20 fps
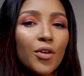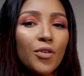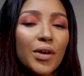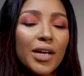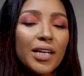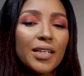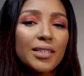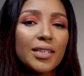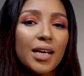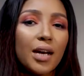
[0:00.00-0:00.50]

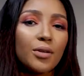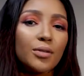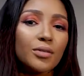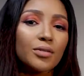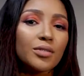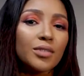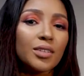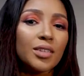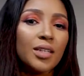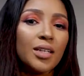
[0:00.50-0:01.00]
write it down
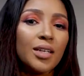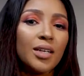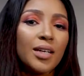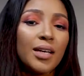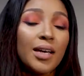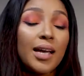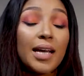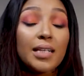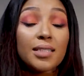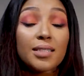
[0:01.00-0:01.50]

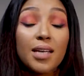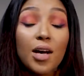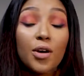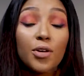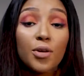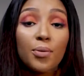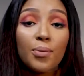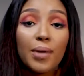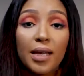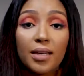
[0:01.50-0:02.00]
and tell
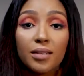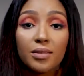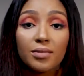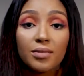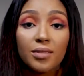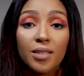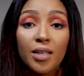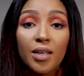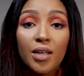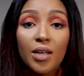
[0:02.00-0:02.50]
your man,
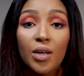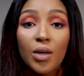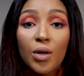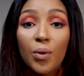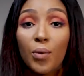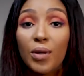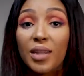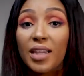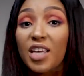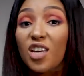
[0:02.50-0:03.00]

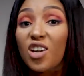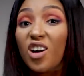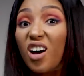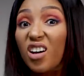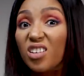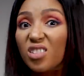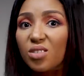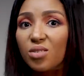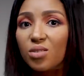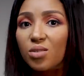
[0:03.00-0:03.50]
whether he
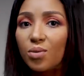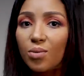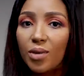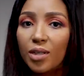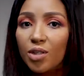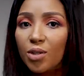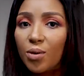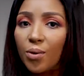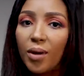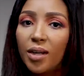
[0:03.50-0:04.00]
asks you
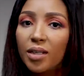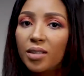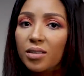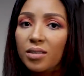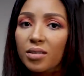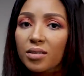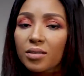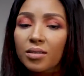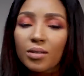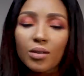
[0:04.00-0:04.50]
what you
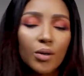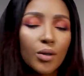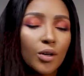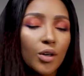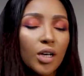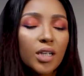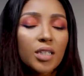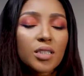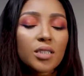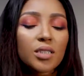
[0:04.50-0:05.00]
want or
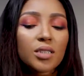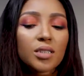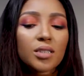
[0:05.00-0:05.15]
not,